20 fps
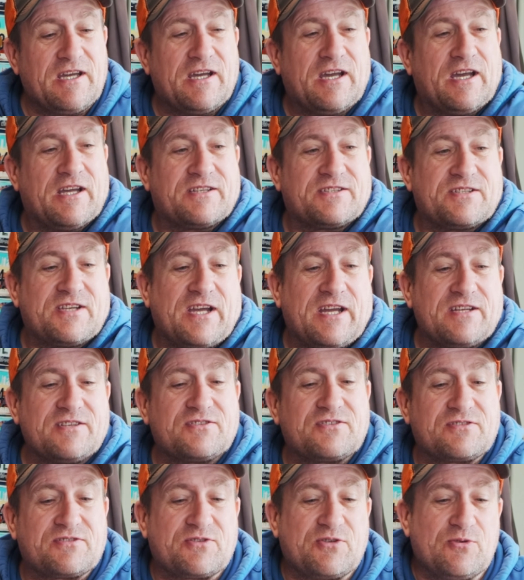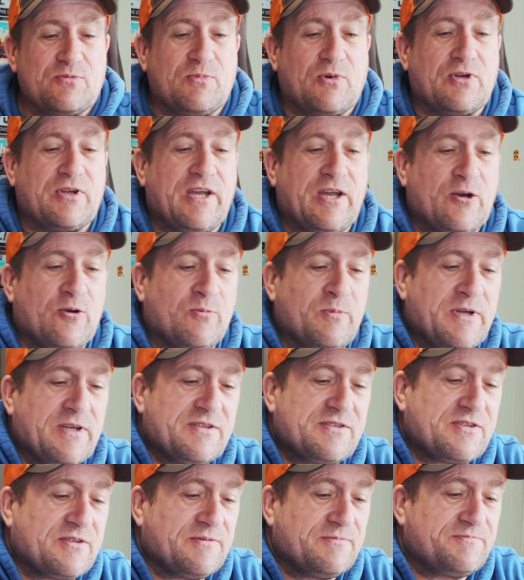Attached to my
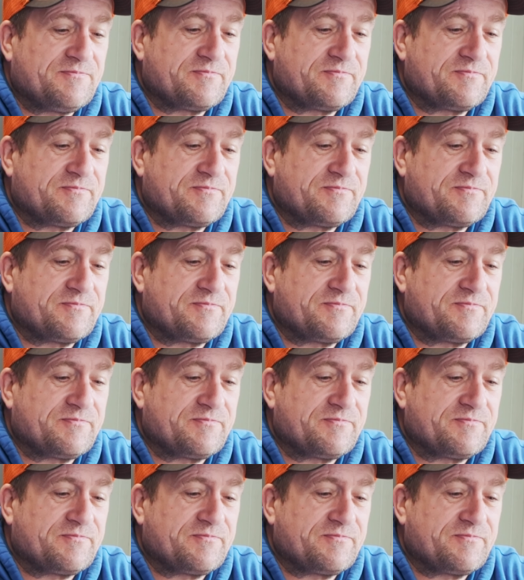helmet